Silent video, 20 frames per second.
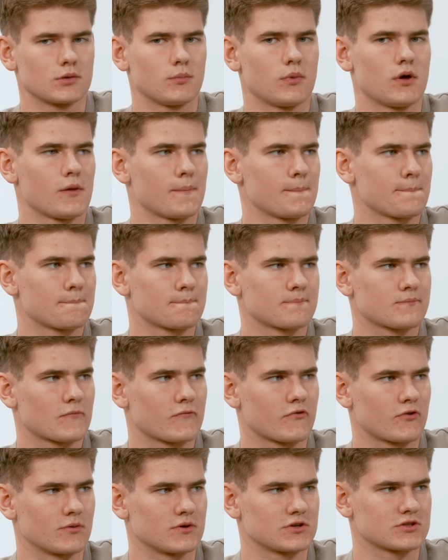a ball
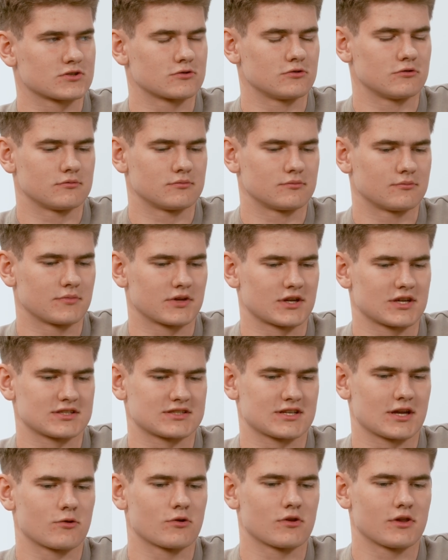from our school because
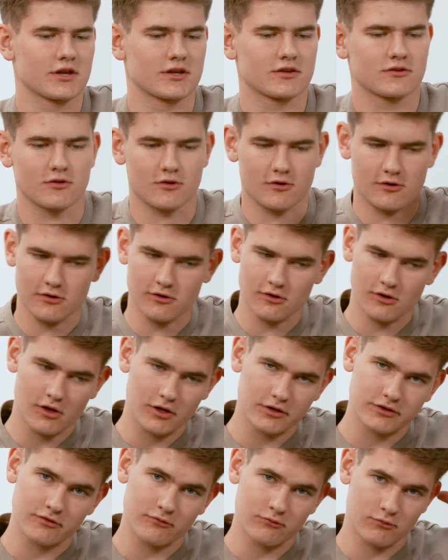I relate to her in a
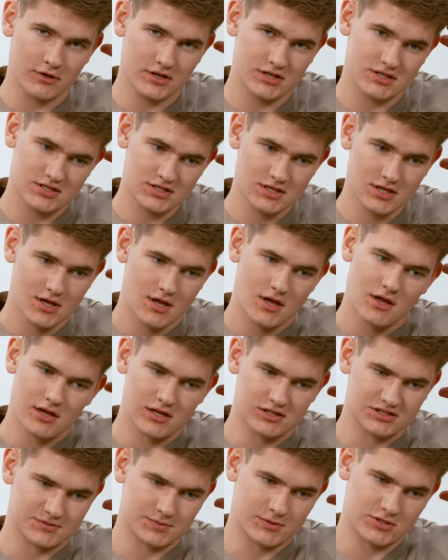lot of ways,
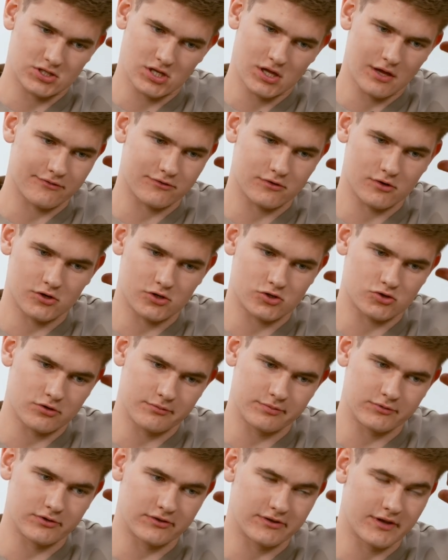and especially after our
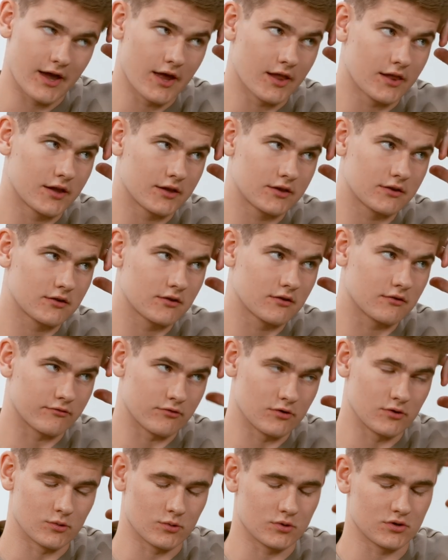trip to Thailand
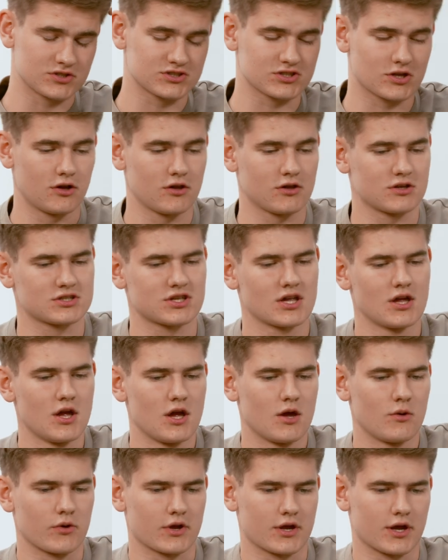for the World Scholars,
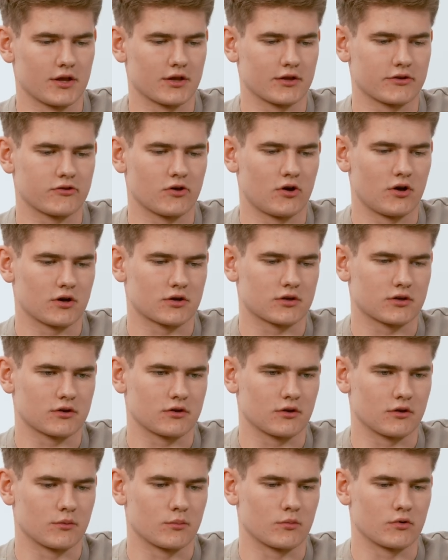we kind of talked
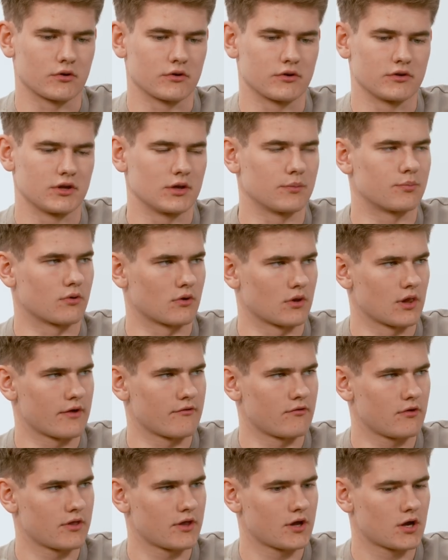on a more deeper
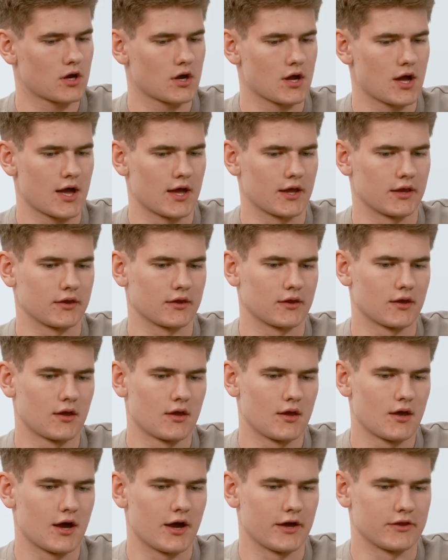level there, and
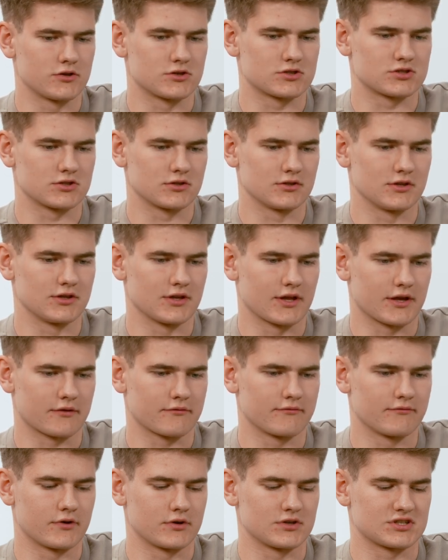I understood the like
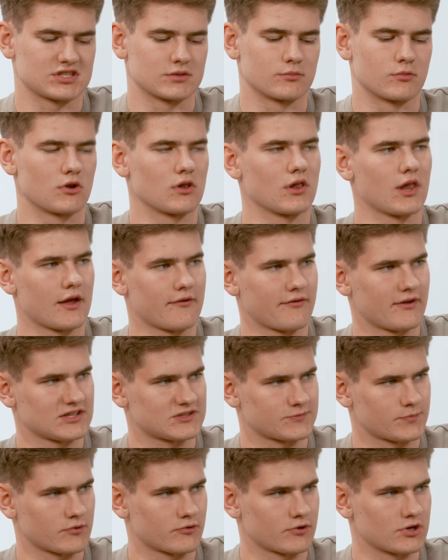very similar life
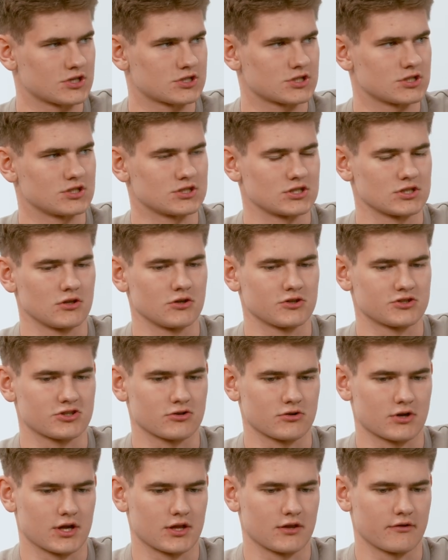aspirations and
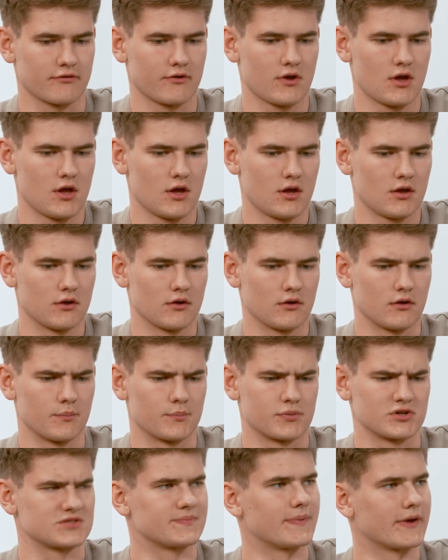also kind of
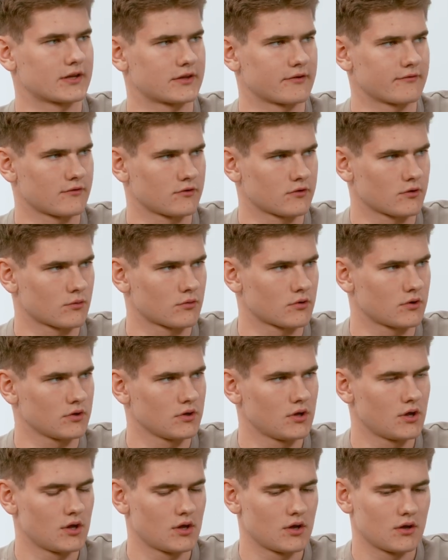perspective on the world
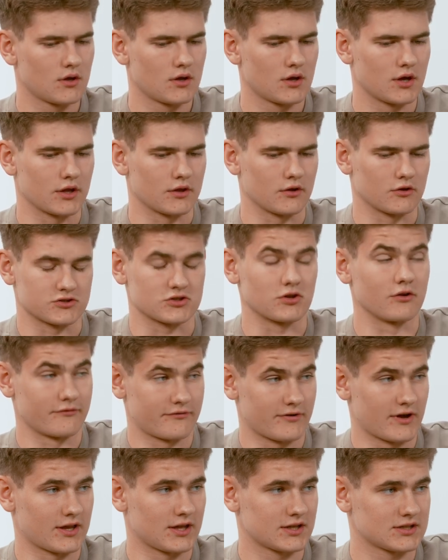and also on
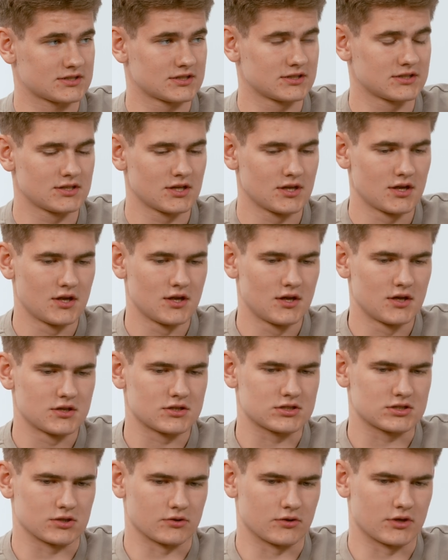finances.
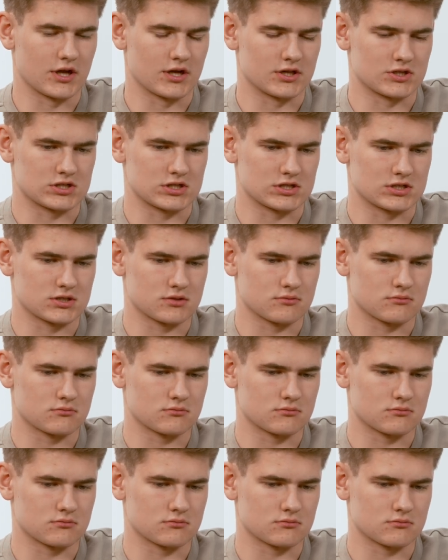So yeah, it's just